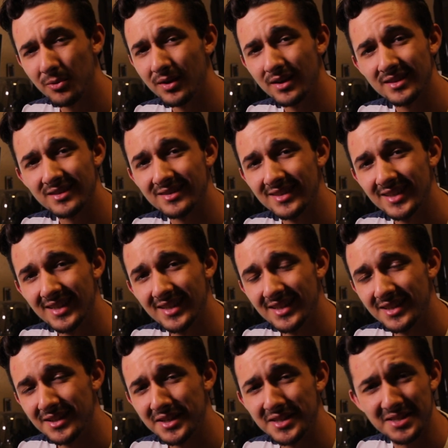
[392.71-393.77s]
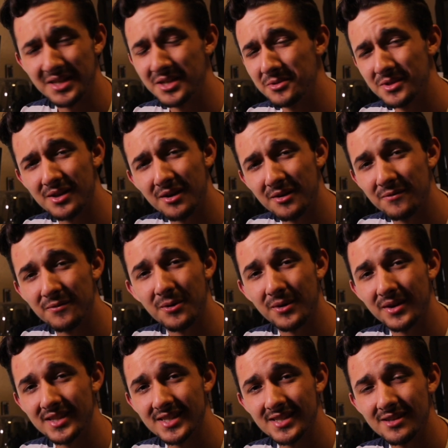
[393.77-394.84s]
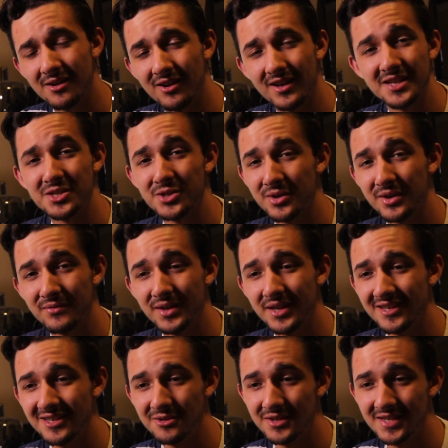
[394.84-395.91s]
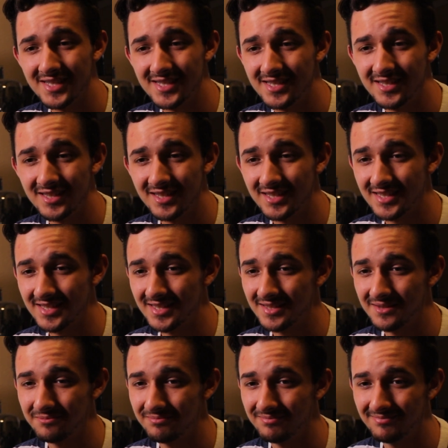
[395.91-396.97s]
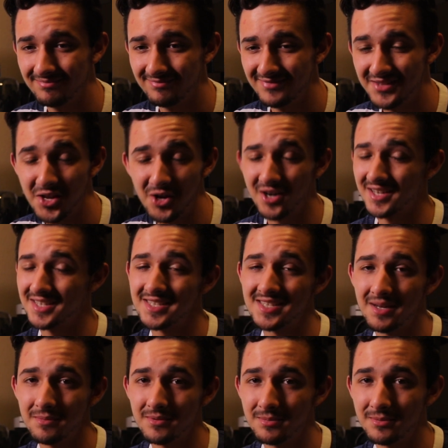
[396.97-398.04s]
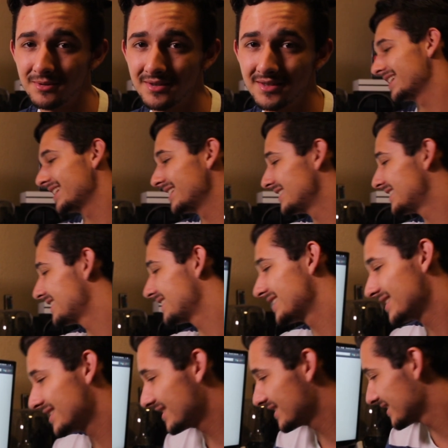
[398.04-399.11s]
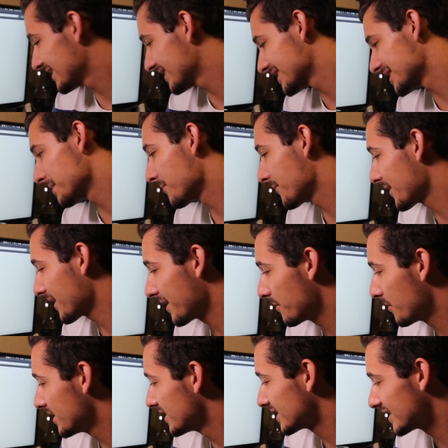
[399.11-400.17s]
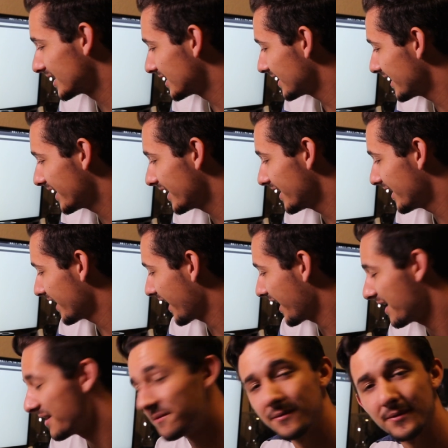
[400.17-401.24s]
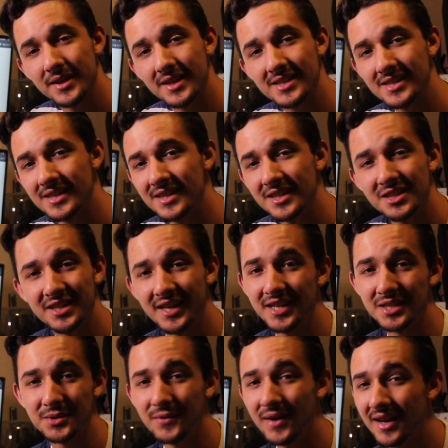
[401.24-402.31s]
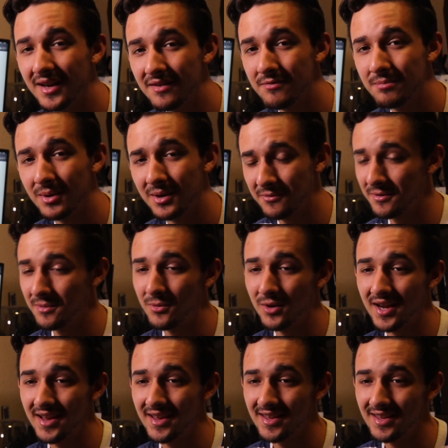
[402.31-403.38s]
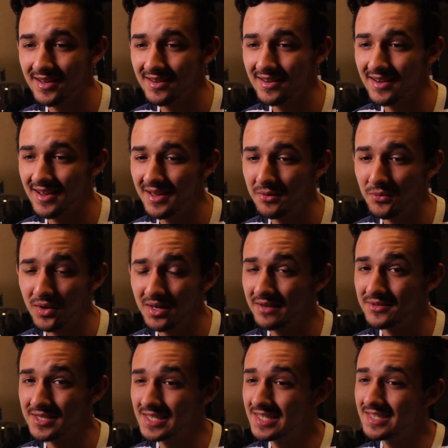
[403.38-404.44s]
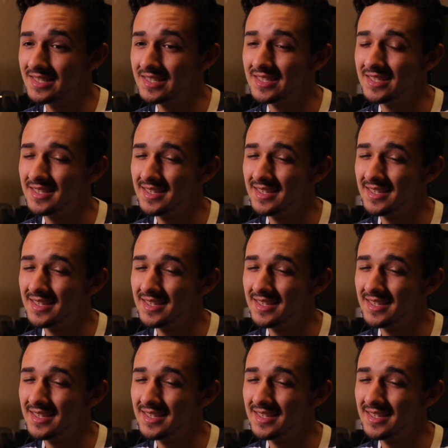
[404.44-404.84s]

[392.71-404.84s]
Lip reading: one. Continuous autofocus on it during video is just not acceptable. It's something I wish that they had fixed in the GH5, but from what I hear and what I've seen,